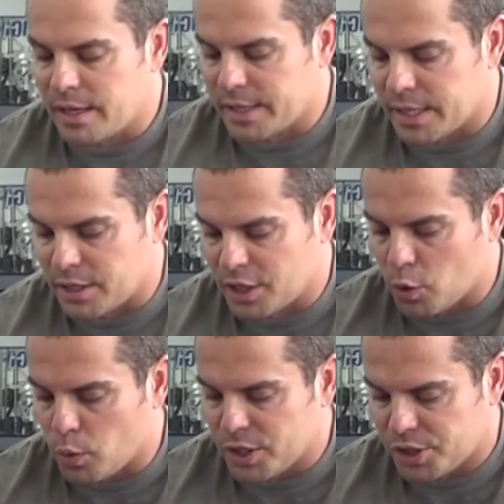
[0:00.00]
I got a
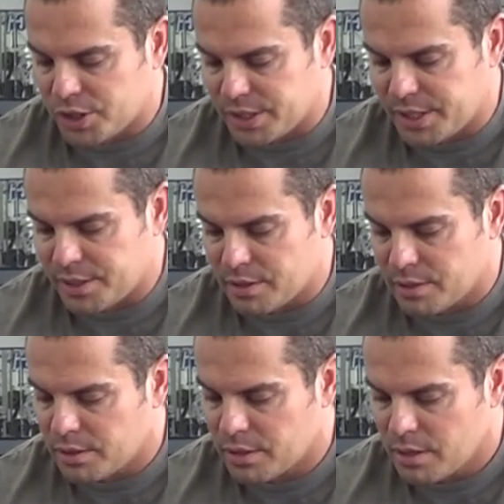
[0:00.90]
question
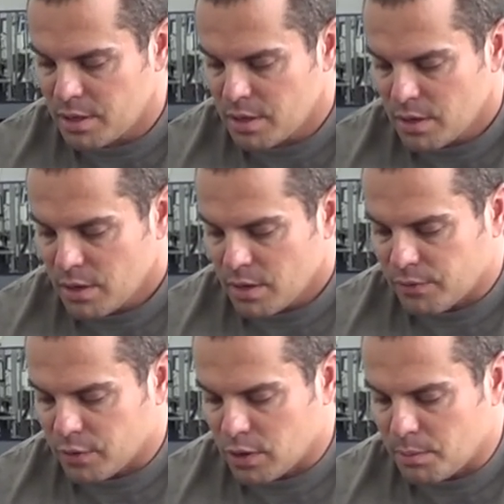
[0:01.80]
here
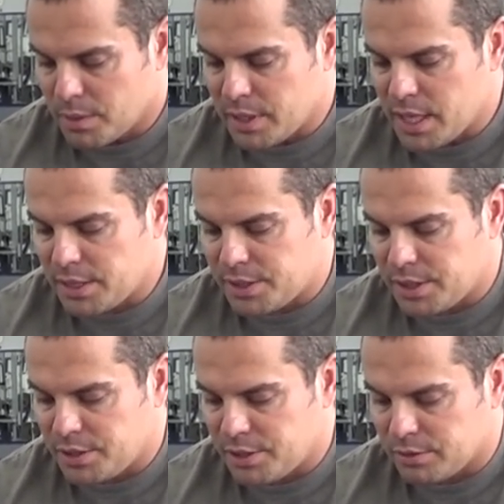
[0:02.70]
from an
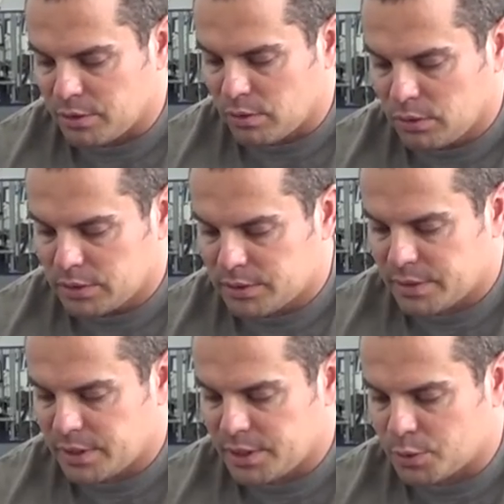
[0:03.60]
18-year-old.
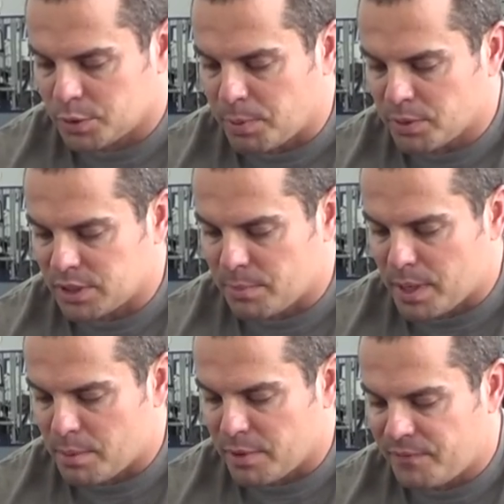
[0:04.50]
This was posted up
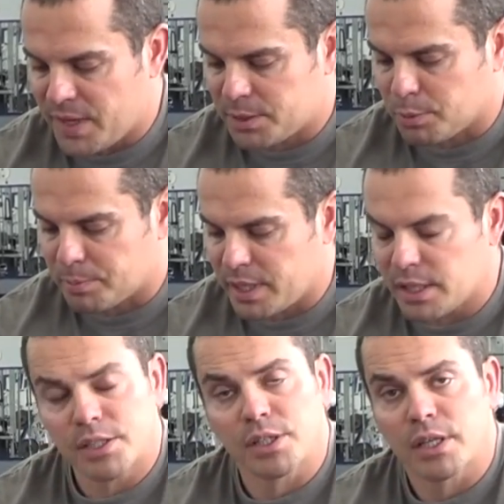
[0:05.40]
on my Facebook
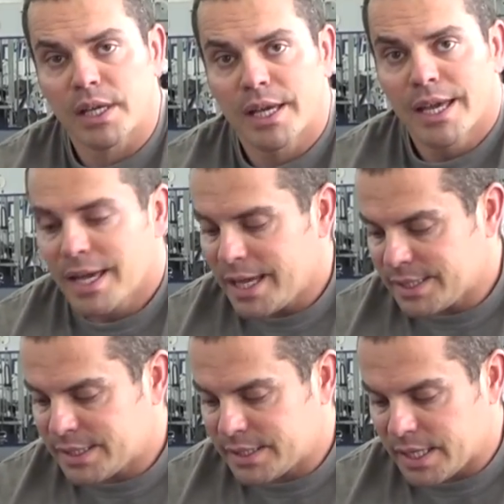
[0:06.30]
page. And
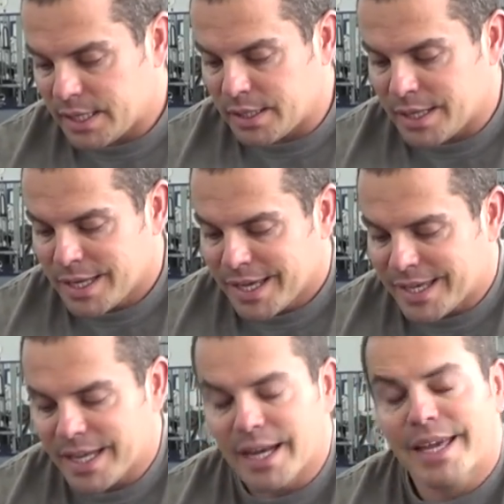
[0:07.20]
he's saying,
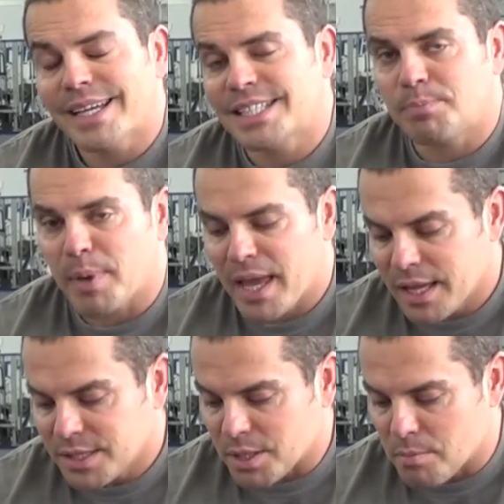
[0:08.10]
can I
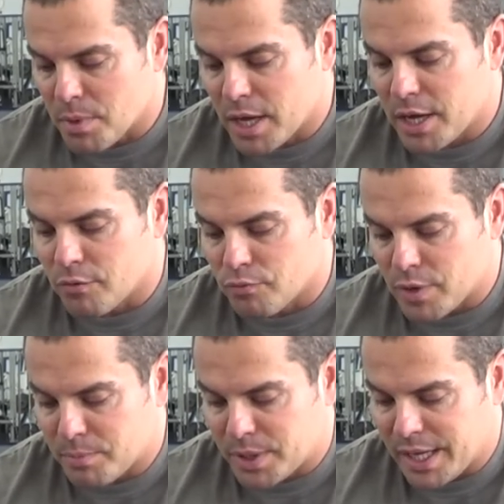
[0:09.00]
expand my
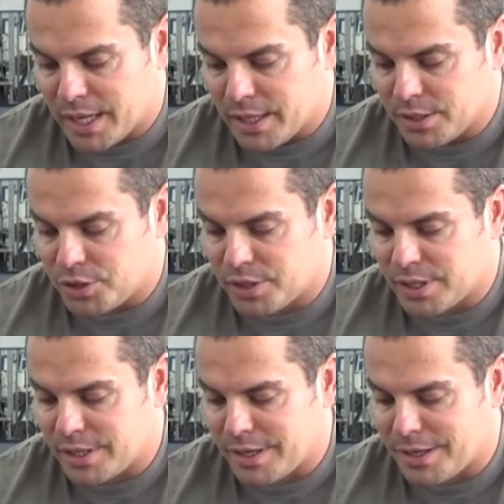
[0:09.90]
rib cage?
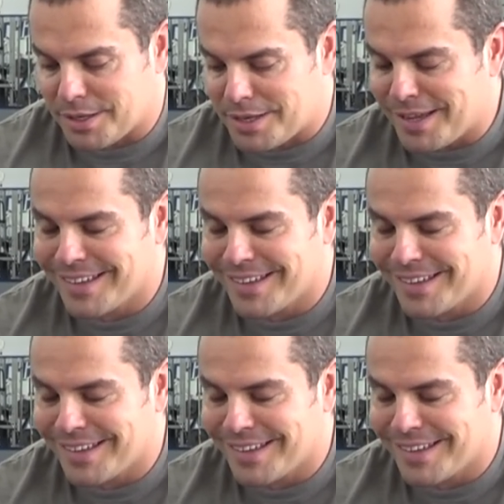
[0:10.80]
And